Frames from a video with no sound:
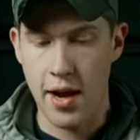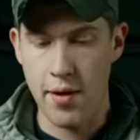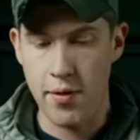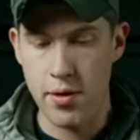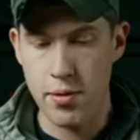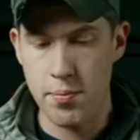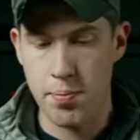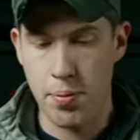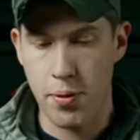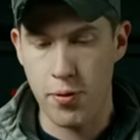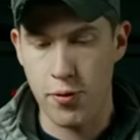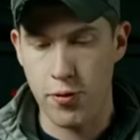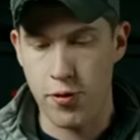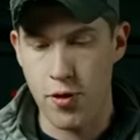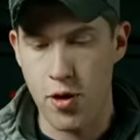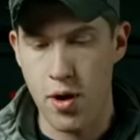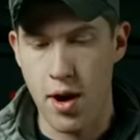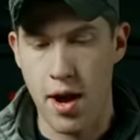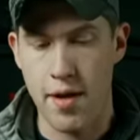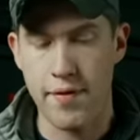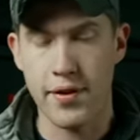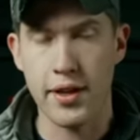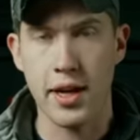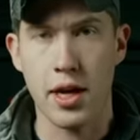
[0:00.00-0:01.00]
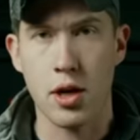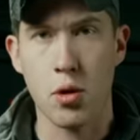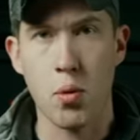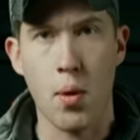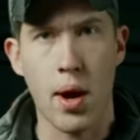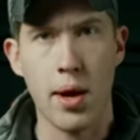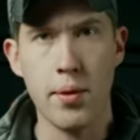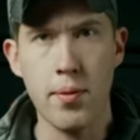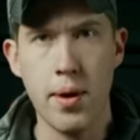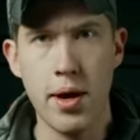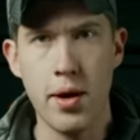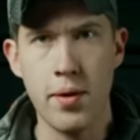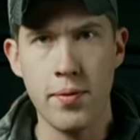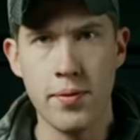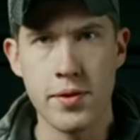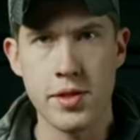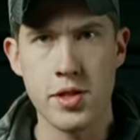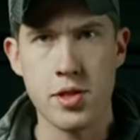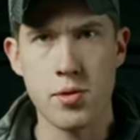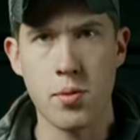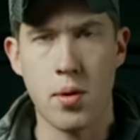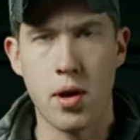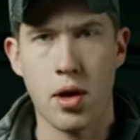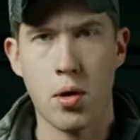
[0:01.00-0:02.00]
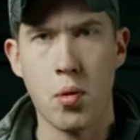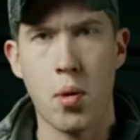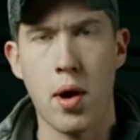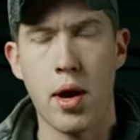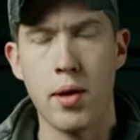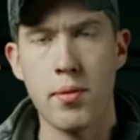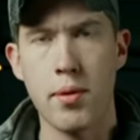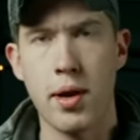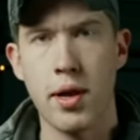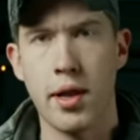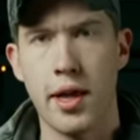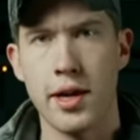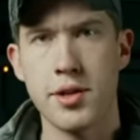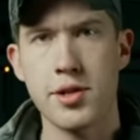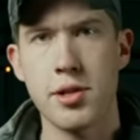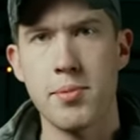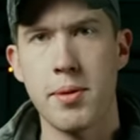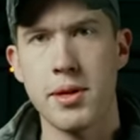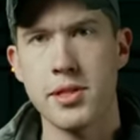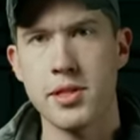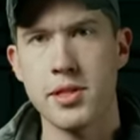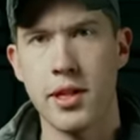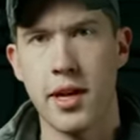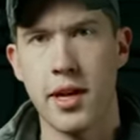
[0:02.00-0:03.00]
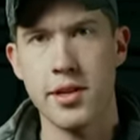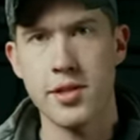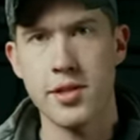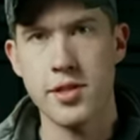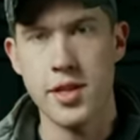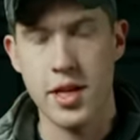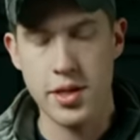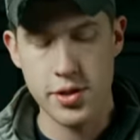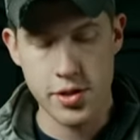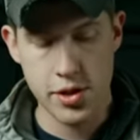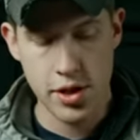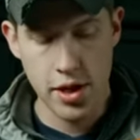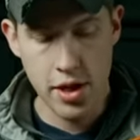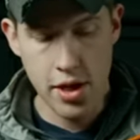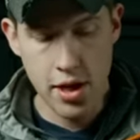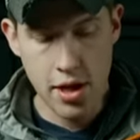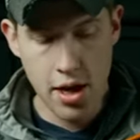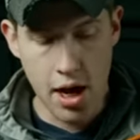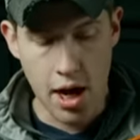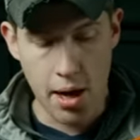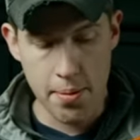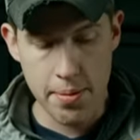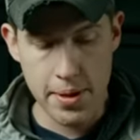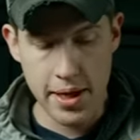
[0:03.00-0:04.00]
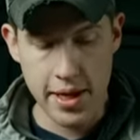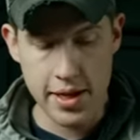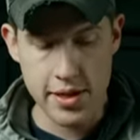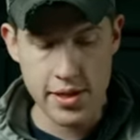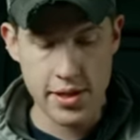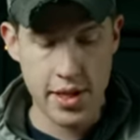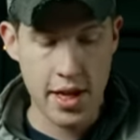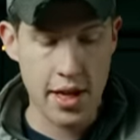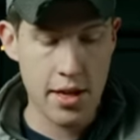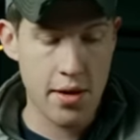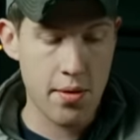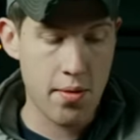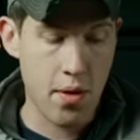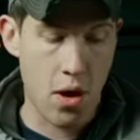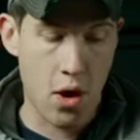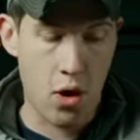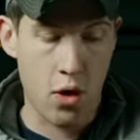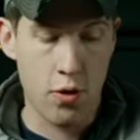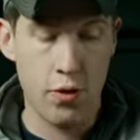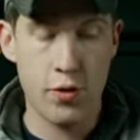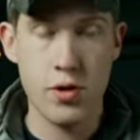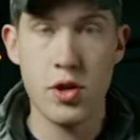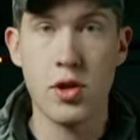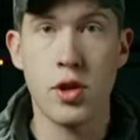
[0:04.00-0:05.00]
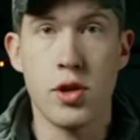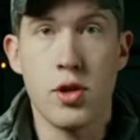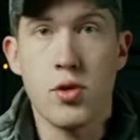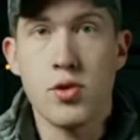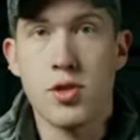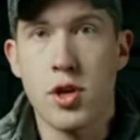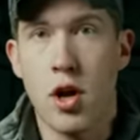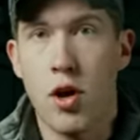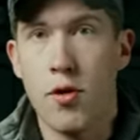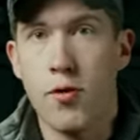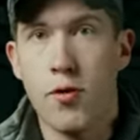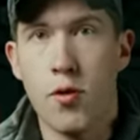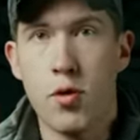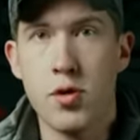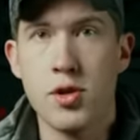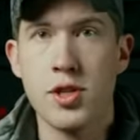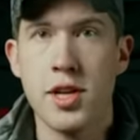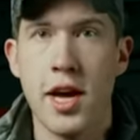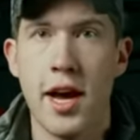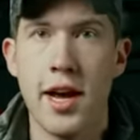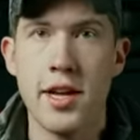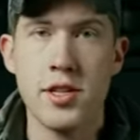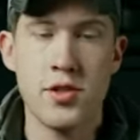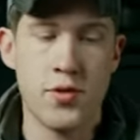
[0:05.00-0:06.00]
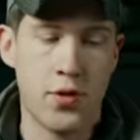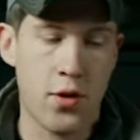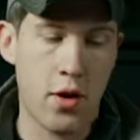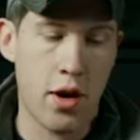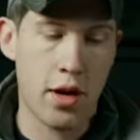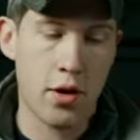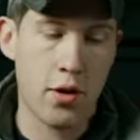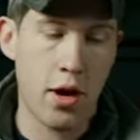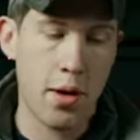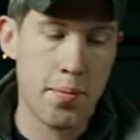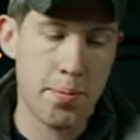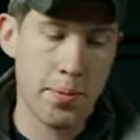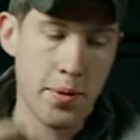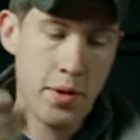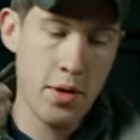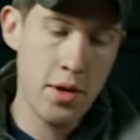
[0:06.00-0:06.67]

I would prefer having a quad rail. This is where a quad rail actually makes a lot of sense uh, because then all you can use all four sides for a grip,